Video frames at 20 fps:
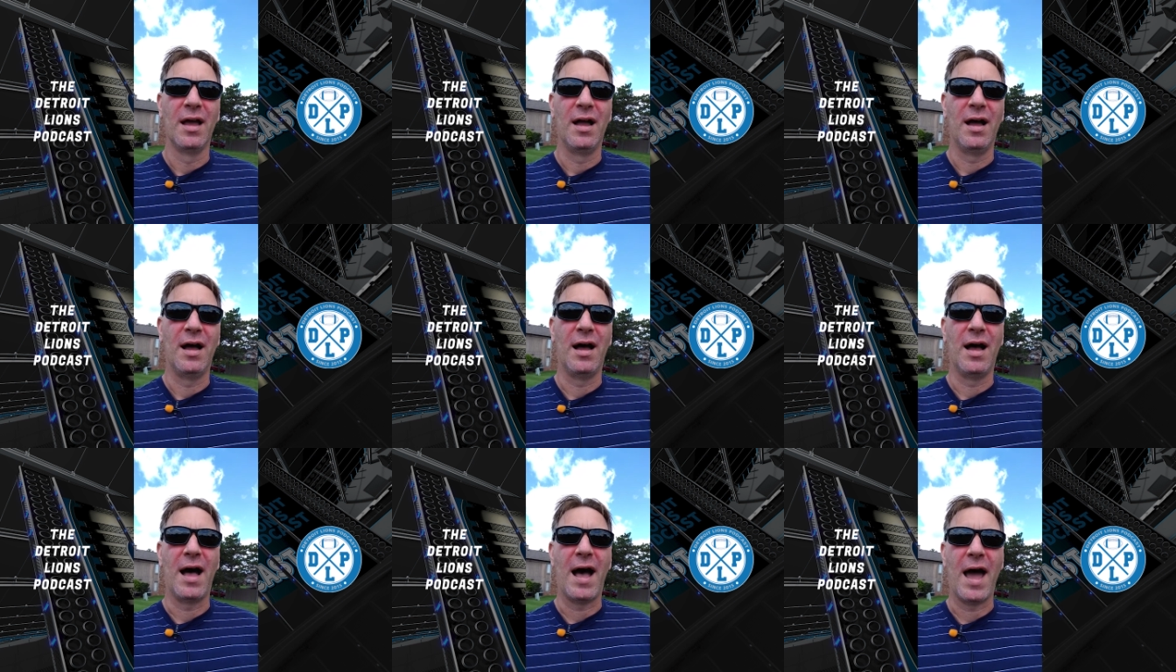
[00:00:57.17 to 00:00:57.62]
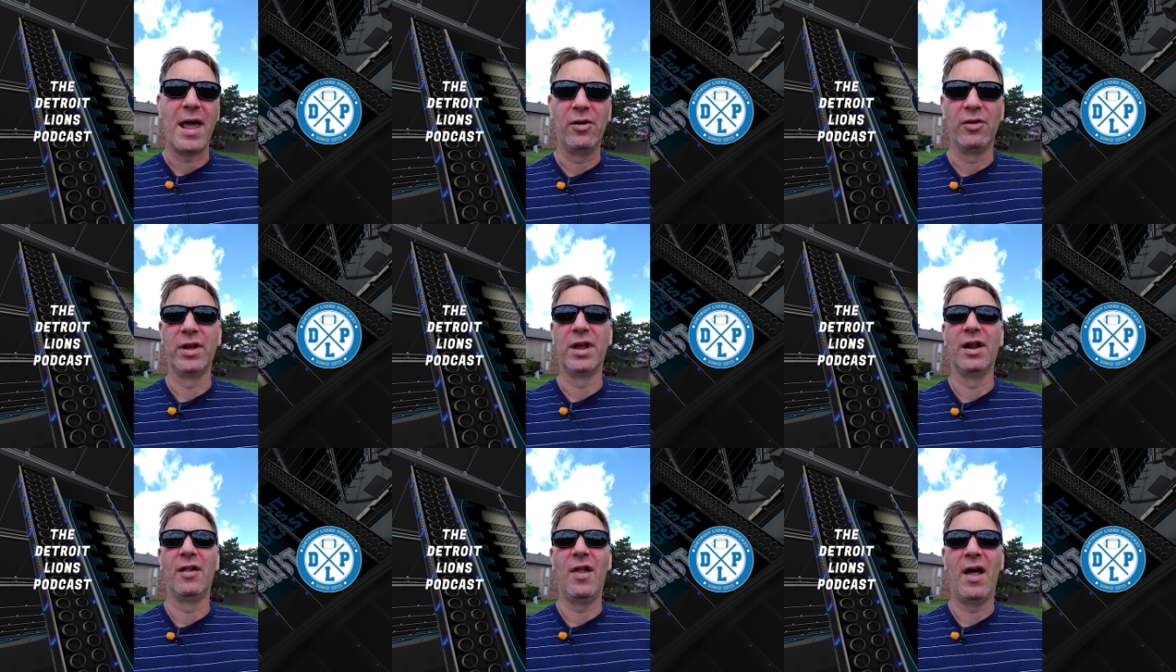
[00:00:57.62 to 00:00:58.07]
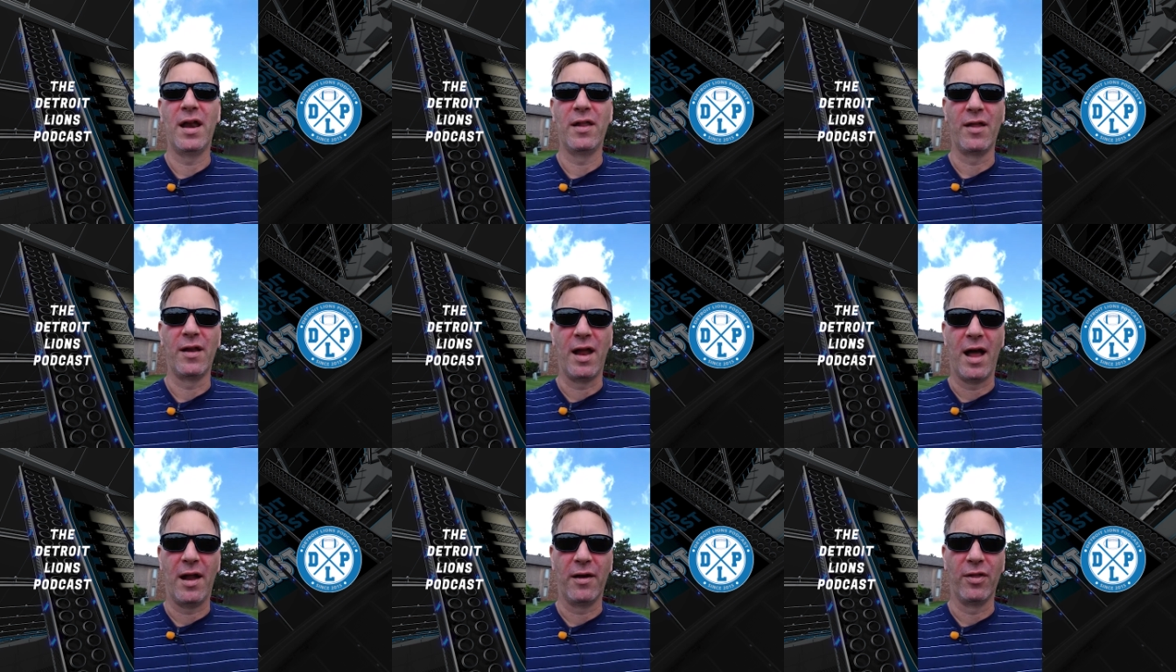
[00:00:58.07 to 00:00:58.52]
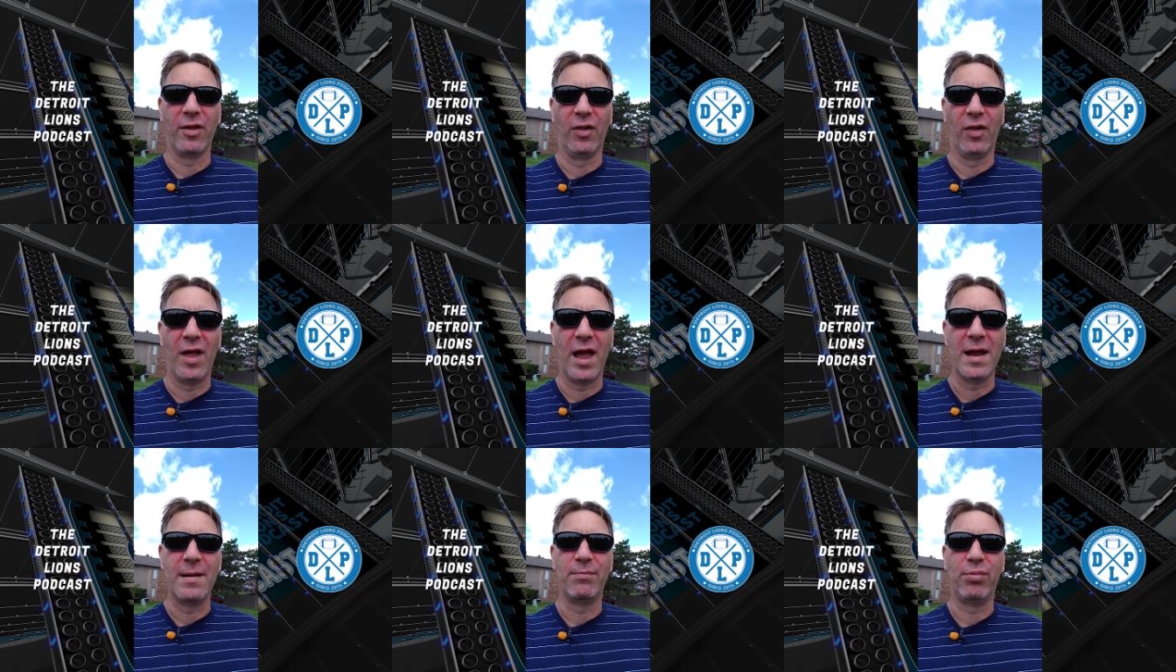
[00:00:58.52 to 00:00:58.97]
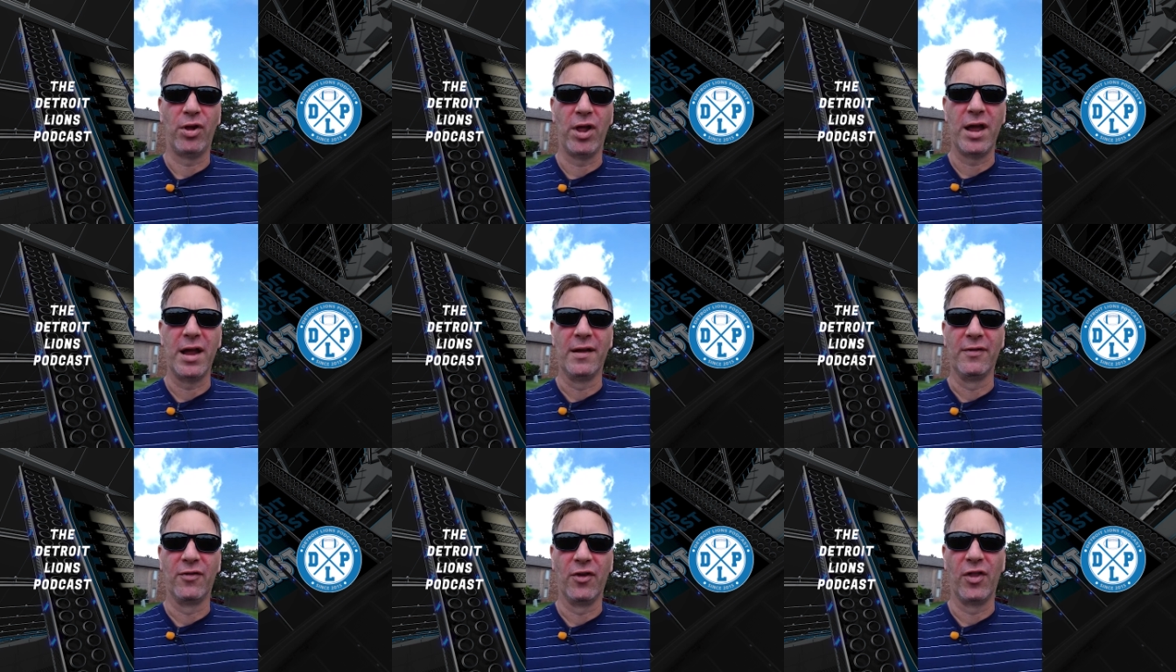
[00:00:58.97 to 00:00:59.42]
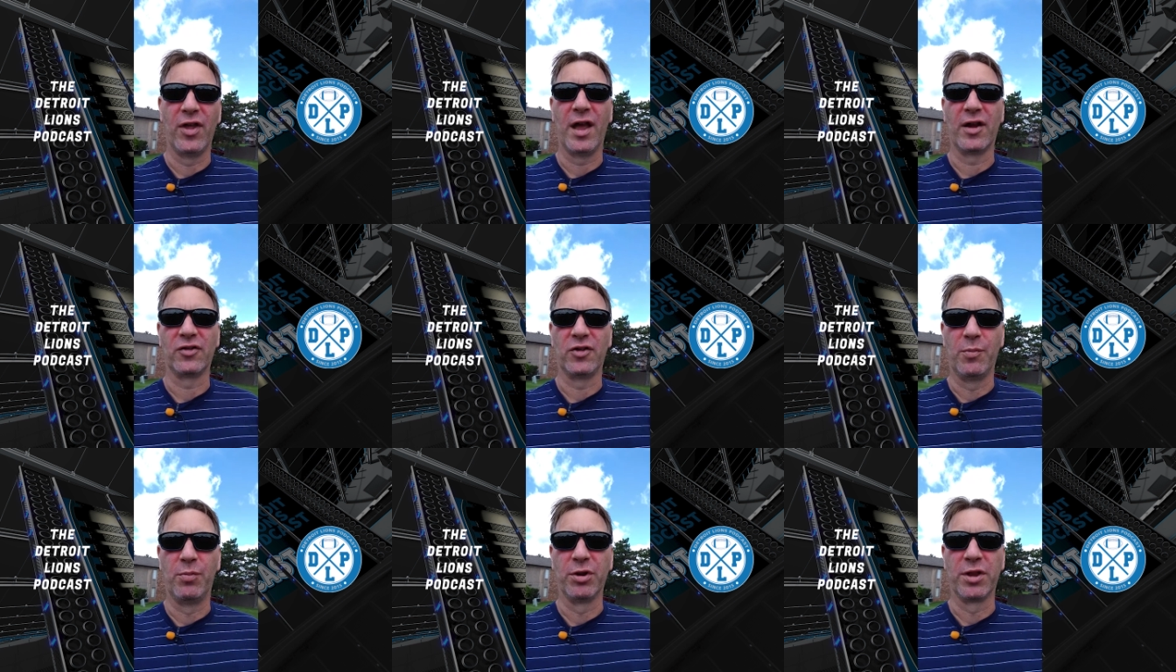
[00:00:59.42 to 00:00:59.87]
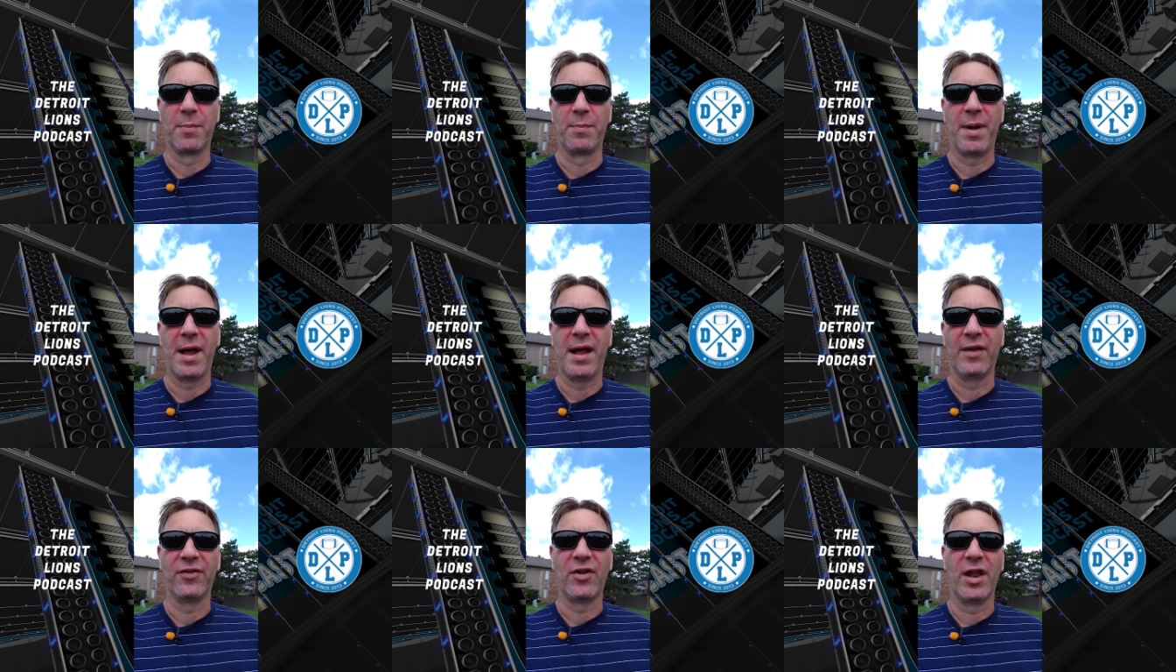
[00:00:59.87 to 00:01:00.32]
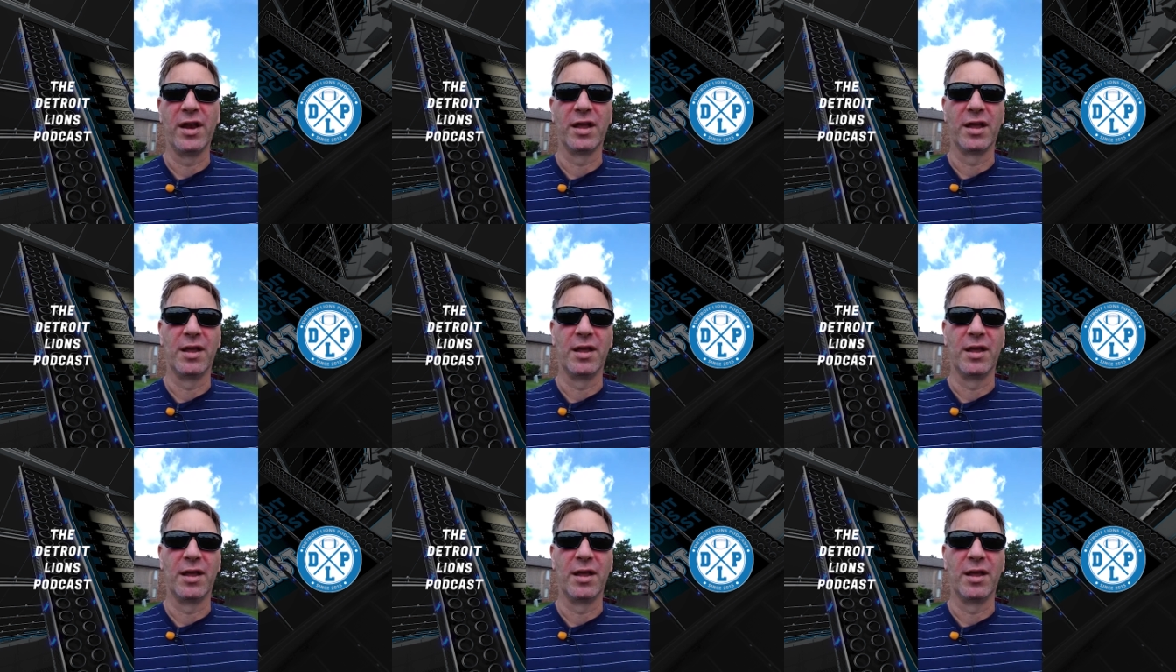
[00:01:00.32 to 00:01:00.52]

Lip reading: I don't get a lot of that out of the line play until they actually put the pads on